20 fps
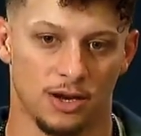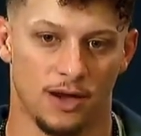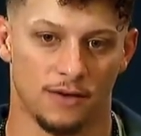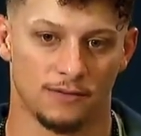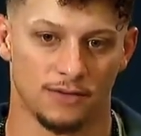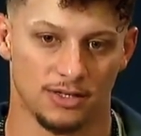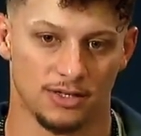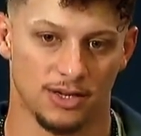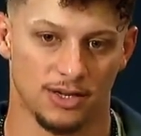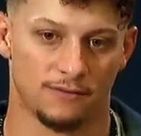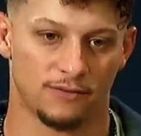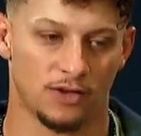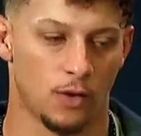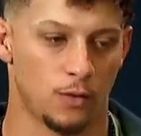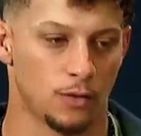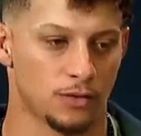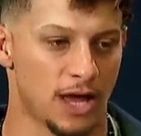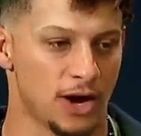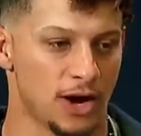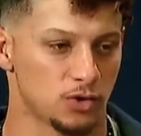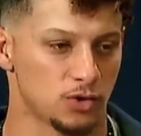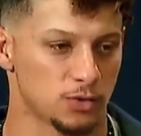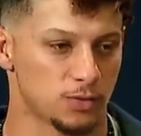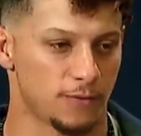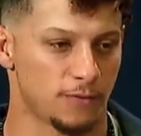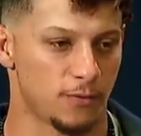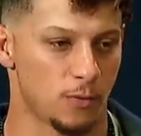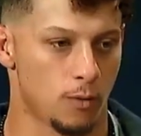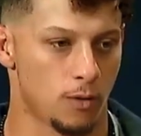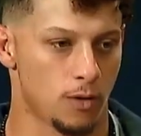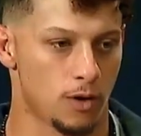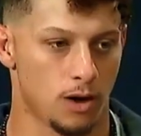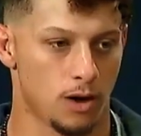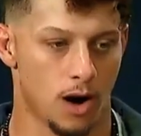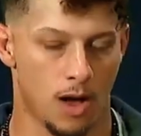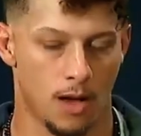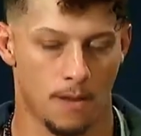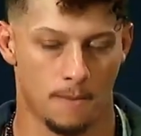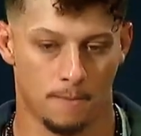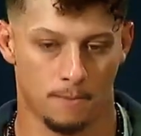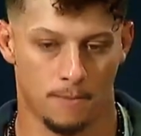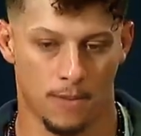Drop your thoughts in the comments.